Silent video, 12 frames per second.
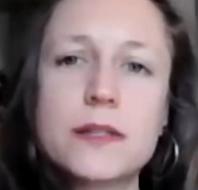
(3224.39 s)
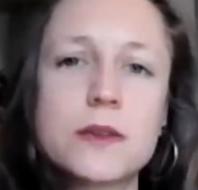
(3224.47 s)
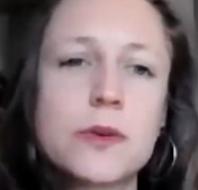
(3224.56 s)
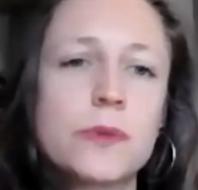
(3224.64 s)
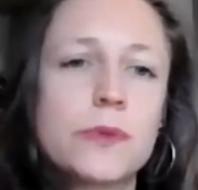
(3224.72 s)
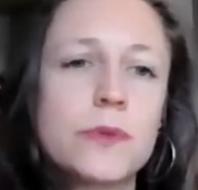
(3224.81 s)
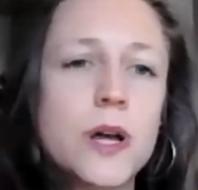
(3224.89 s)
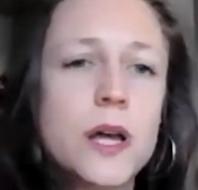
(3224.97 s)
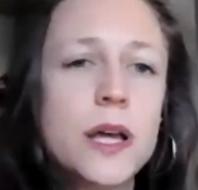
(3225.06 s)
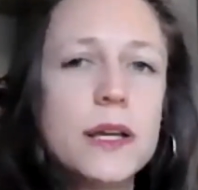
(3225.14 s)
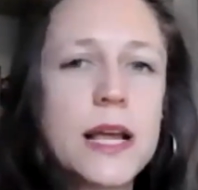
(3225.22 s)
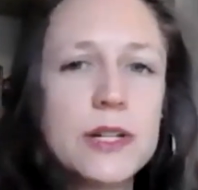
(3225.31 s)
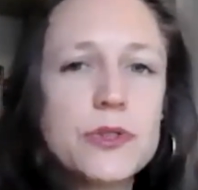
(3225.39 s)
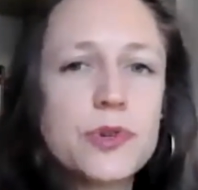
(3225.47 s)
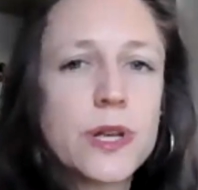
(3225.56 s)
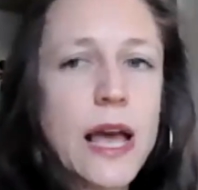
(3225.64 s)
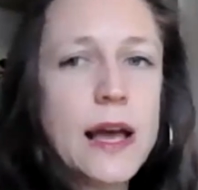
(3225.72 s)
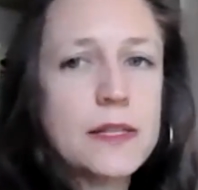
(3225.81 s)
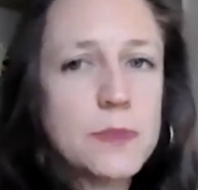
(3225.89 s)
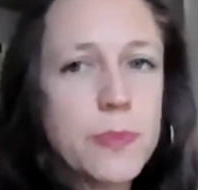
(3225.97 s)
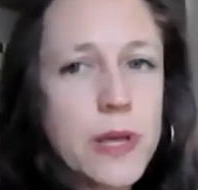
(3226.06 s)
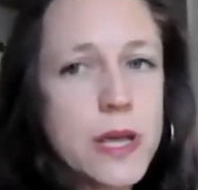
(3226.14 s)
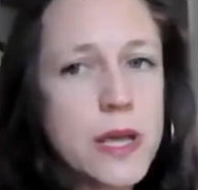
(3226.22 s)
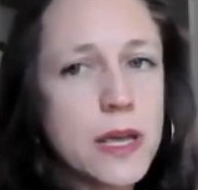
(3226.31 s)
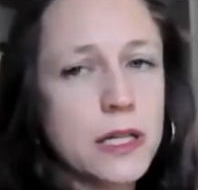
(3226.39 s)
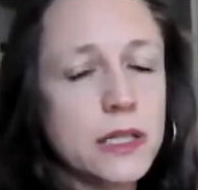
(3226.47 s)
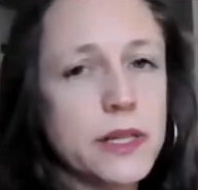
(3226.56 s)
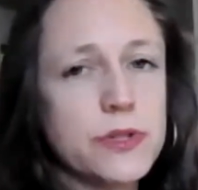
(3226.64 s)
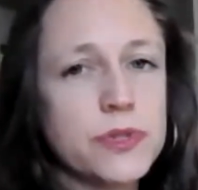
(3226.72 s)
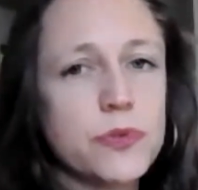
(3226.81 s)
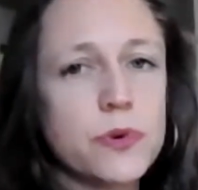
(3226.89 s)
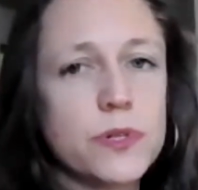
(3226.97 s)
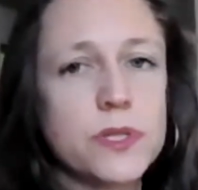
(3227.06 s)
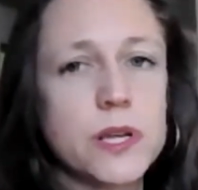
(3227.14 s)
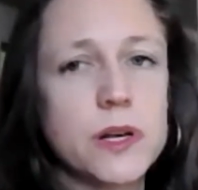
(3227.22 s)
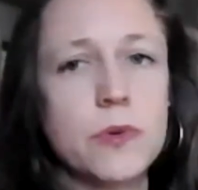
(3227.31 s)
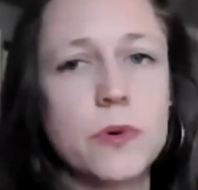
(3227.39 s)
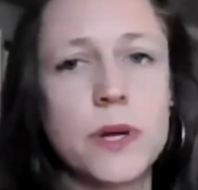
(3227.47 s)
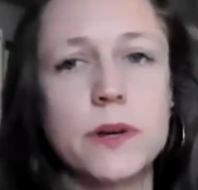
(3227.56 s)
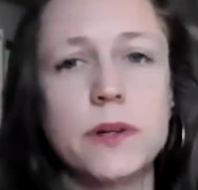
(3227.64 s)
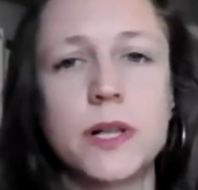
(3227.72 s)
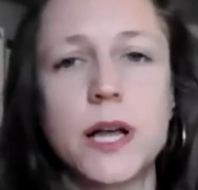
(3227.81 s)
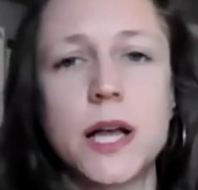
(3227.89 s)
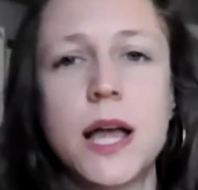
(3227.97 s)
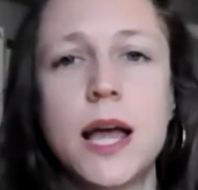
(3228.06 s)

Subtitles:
So natural gas being a cleaner source than oil,